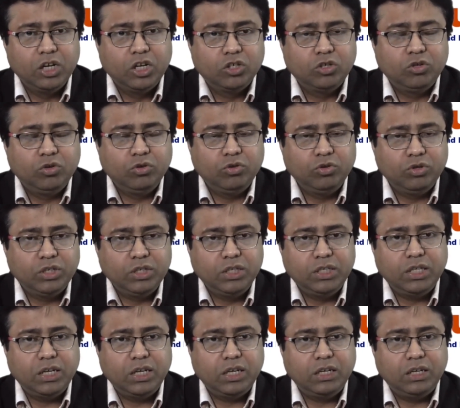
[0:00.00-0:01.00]
So you could see
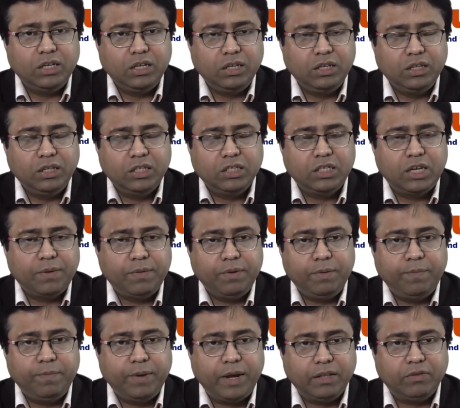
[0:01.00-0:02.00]
that in these
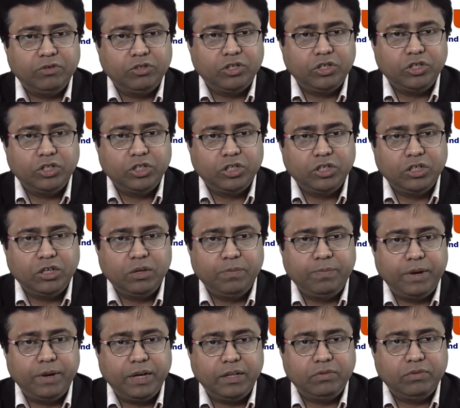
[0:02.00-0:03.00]
David pathways or ingenuity
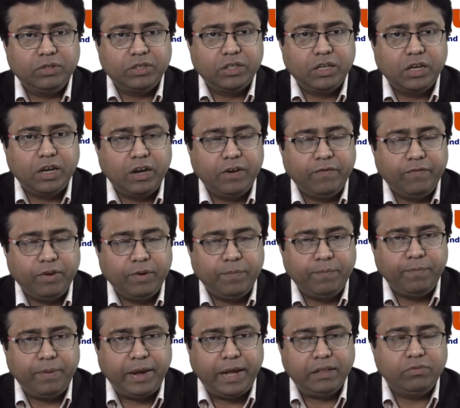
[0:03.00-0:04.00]
pathways, the
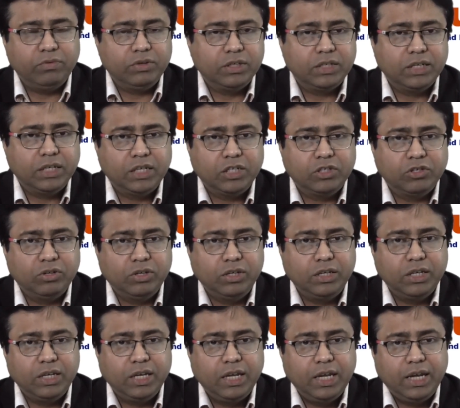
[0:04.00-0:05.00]
different pathways get actually
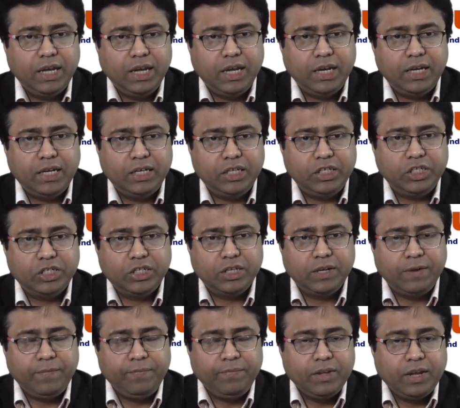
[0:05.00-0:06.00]
enriched.
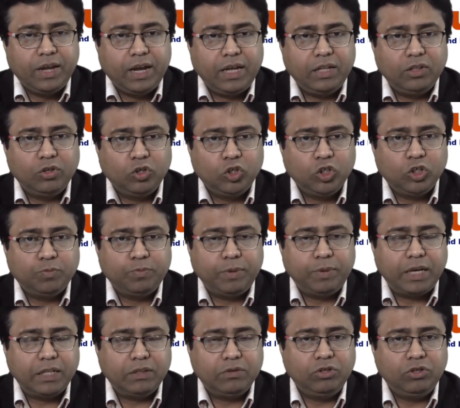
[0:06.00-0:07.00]
And those
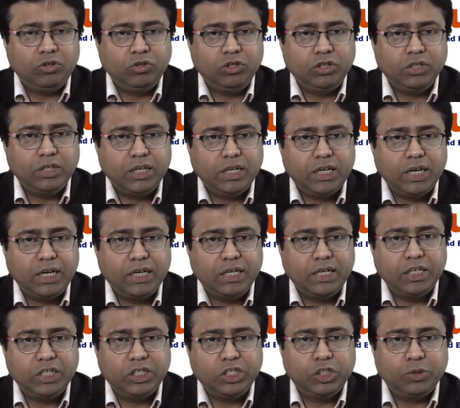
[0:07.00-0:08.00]
pathways which get
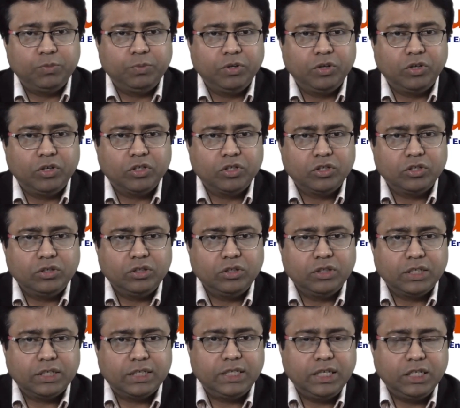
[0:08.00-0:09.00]
enriched is because
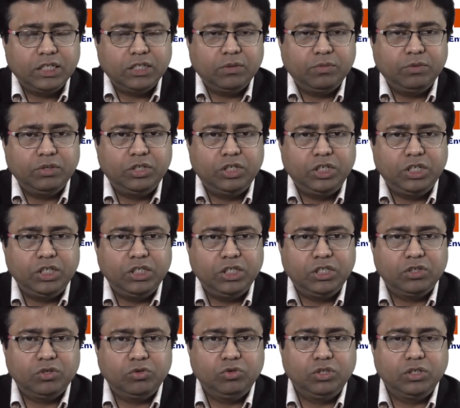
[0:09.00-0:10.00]
the sets of the
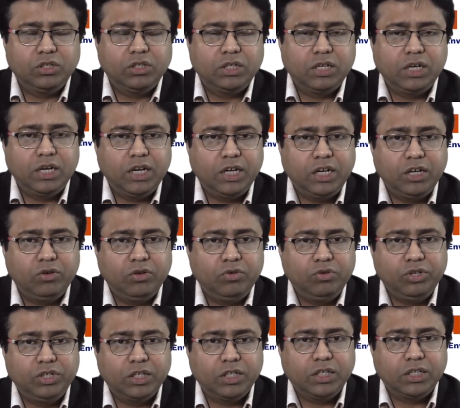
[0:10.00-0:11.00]
genes which is related to
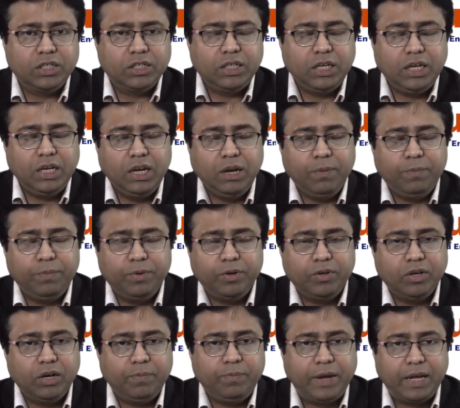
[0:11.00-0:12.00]
each other in a
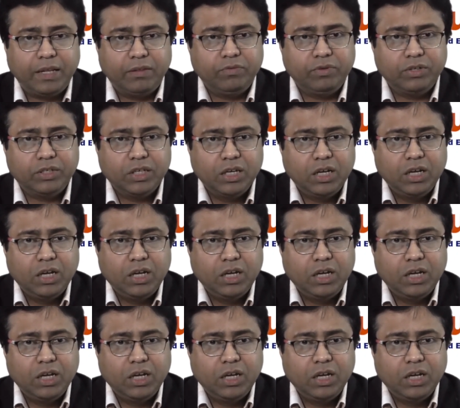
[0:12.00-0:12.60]
particular pathways